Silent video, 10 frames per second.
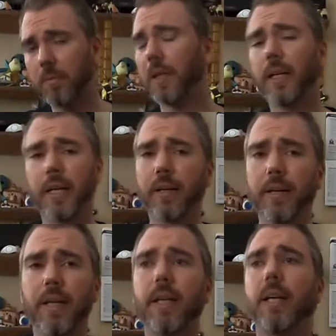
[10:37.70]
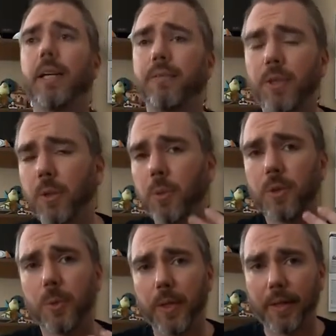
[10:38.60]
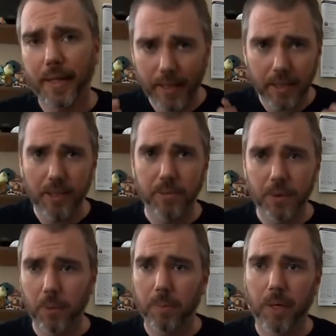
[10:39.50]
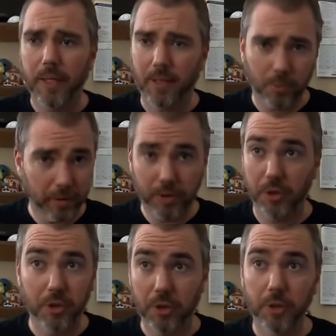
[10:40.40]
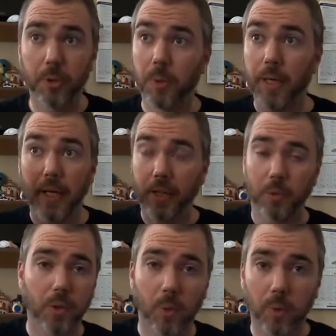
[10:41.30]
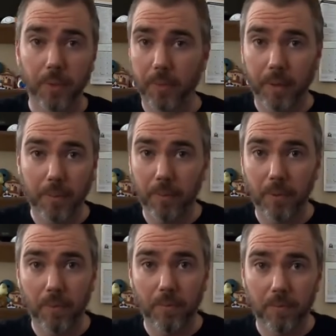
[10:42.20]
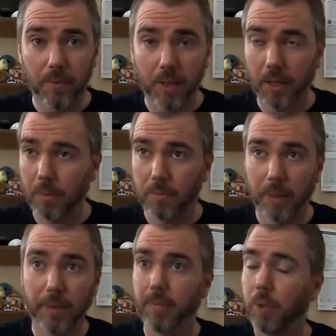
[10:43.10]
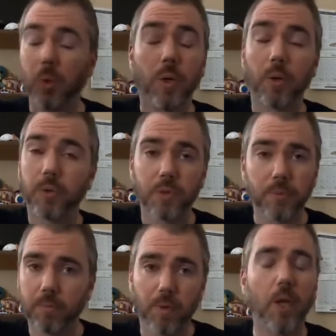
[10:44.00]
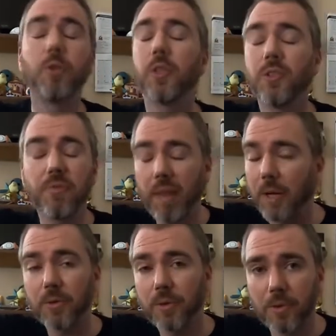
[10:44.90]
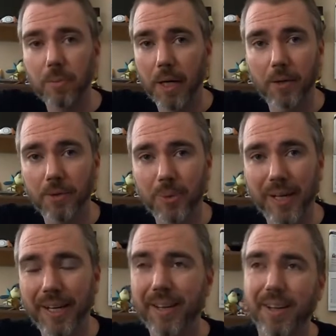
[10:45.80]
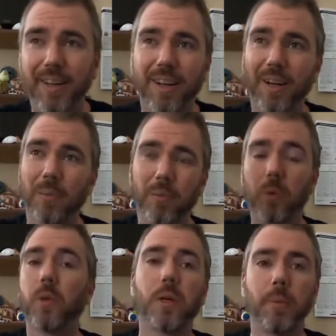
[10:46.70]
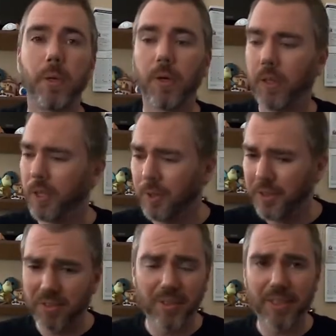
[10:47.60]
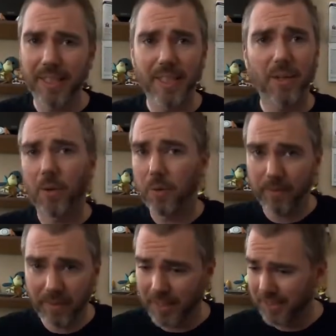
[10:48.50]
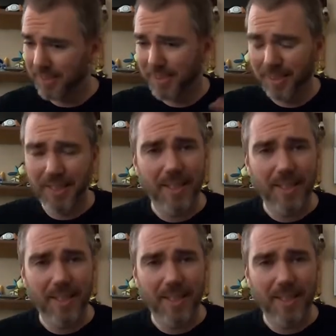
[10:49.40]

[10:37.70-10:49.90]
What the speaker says: again, if you were doing like an individual podcast where it's just you're recording with people, maybe, who knows, hundreds of thousands of miles away through the computer, you don't necessarily need all this